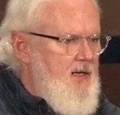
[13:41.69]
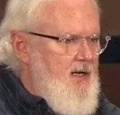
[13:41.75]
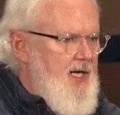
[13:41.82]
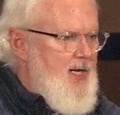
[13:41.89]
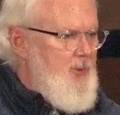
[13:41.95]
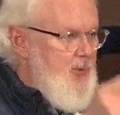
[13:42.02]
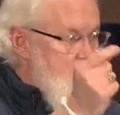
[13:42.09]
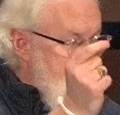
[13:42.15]

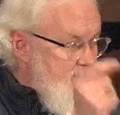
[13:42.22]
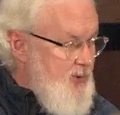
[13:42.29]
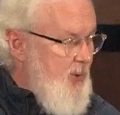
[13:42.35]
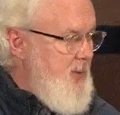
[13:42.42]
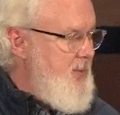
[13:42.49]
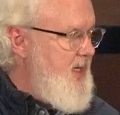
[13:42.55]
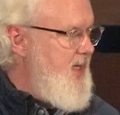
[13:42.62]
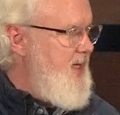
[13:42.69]
And when the
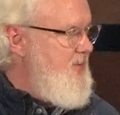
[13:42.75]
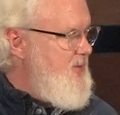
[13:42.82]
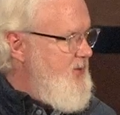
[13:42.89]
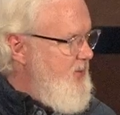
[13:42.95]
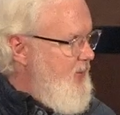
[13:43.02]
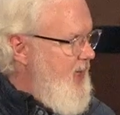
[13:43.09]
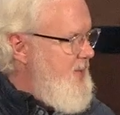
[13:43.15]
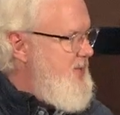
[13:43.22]
storm comes,
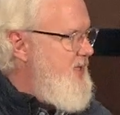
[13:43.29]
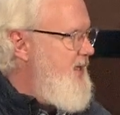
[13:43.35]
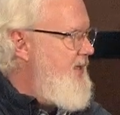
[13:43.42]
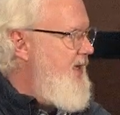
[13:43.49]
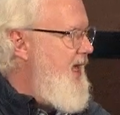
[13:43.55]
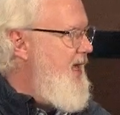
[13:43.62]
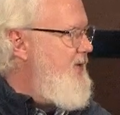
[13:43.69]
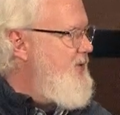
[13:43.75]
it wipes out
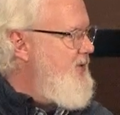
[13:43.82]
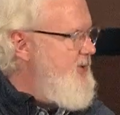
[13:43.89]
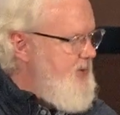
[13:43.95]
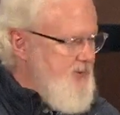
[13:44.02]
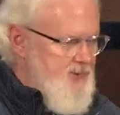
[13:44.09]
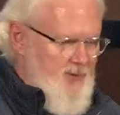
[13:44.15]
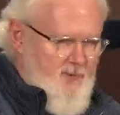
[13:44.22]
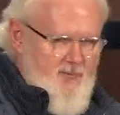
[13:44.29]
the house because
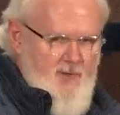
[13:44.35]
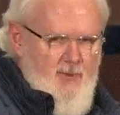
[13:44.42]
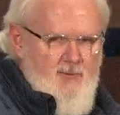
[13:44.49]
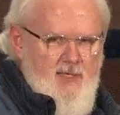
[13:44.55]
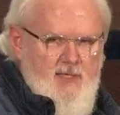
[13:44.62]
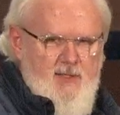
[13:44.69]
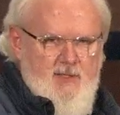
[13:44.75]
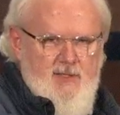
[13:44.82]
there's no
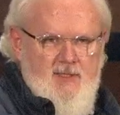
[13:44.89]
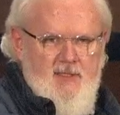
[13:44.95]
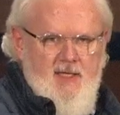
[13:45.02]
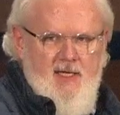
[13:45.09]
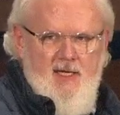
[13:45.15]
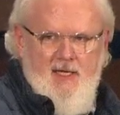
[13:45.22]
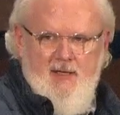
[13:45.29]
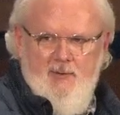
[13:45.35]
foundation to
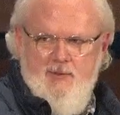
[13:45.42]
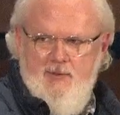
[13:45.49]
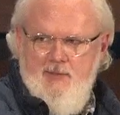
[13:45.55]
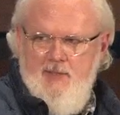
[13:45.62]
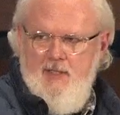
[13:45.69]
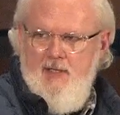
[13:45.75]
that house.